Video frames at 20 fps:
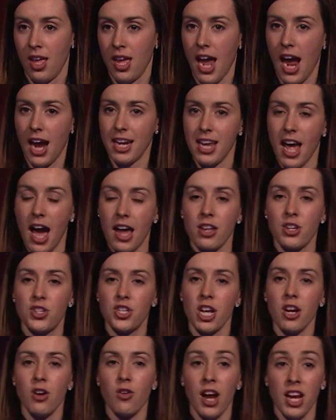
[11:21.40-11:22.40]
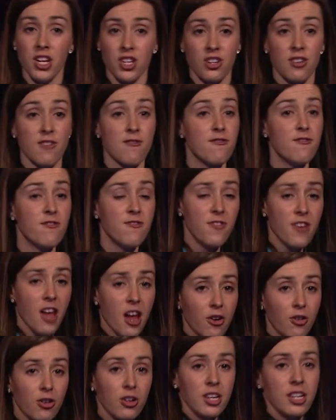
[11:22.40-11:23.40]
And he had a generation of
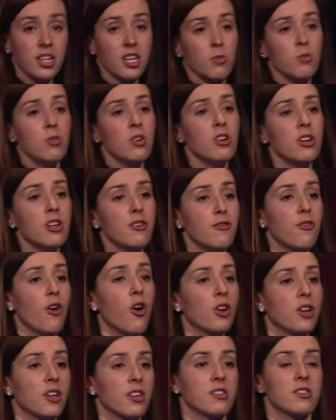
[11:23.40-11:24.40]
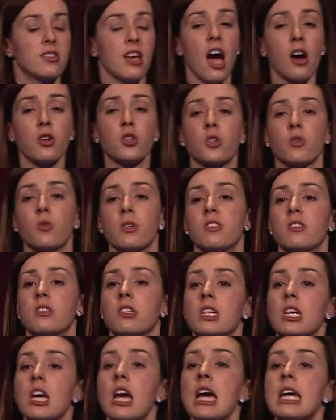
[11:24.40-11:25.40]
very community-focused,
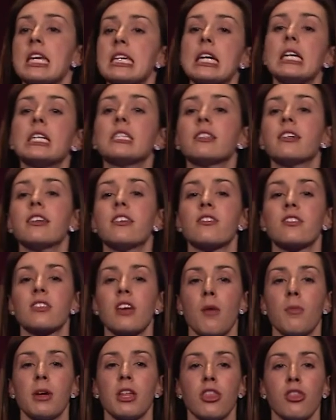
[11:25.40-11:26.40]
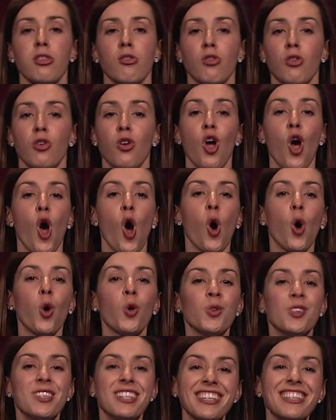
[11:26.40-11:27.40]
altruistic young leaders coming through who
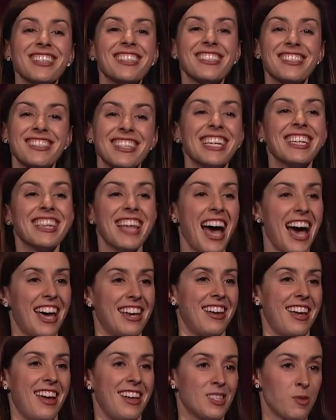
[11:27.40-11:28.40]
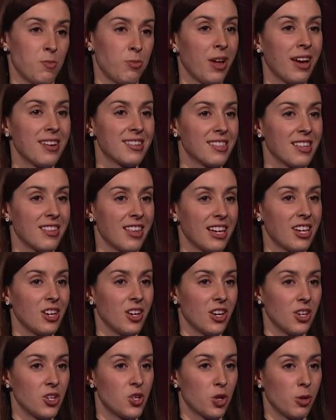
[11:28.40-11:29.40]
didn't see that as a place that they could
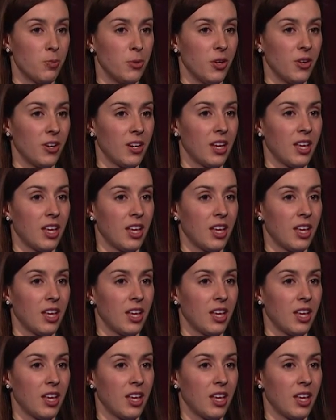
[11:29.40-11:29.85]
contribute.